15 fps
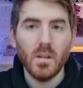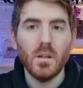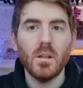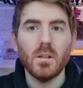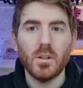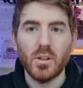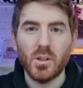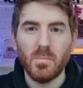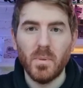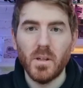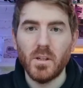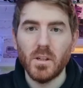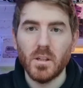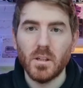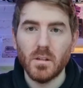
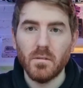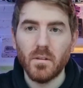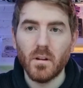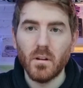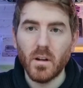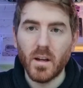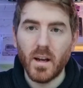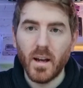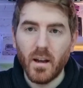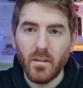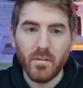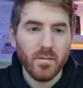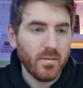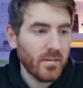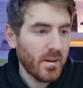suspicious of the look I
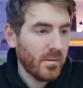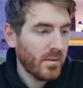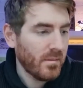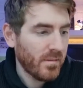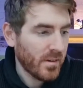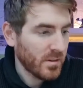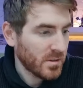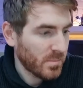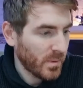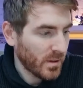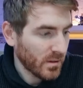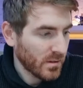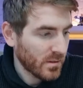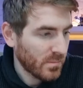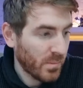have in the Fox
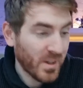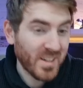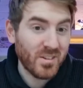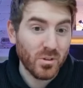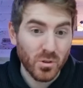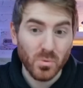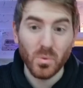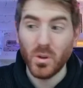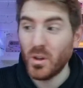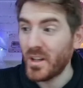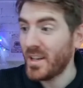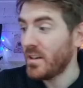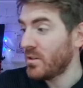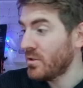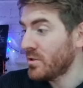box, but it does work.
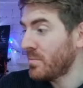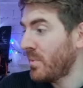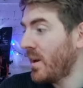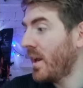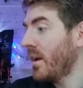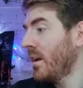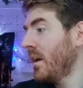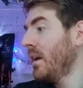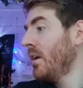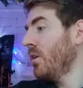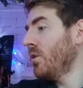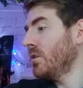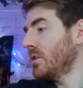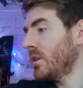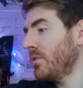It does play.
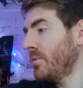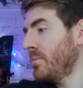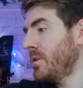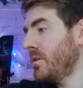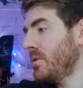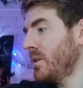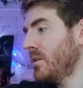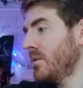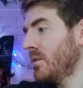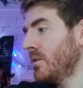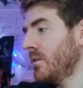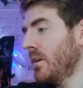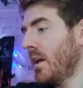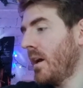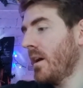Also from Tutti's
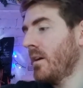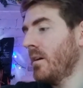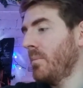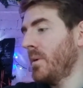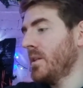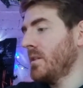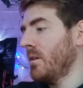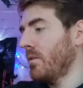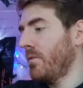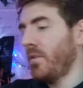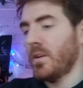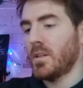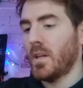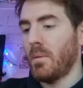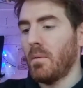stall, I got myself the
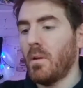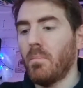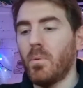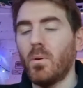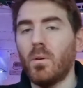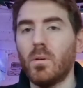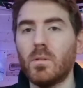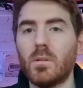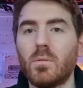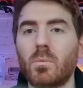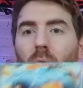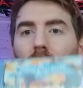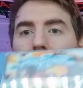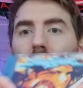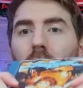first game that I bought
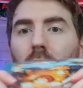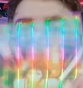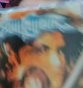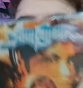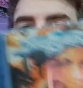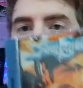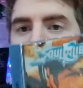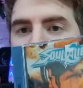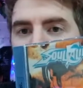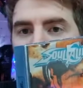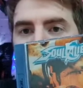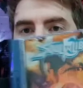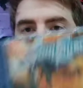was Soul Calibur,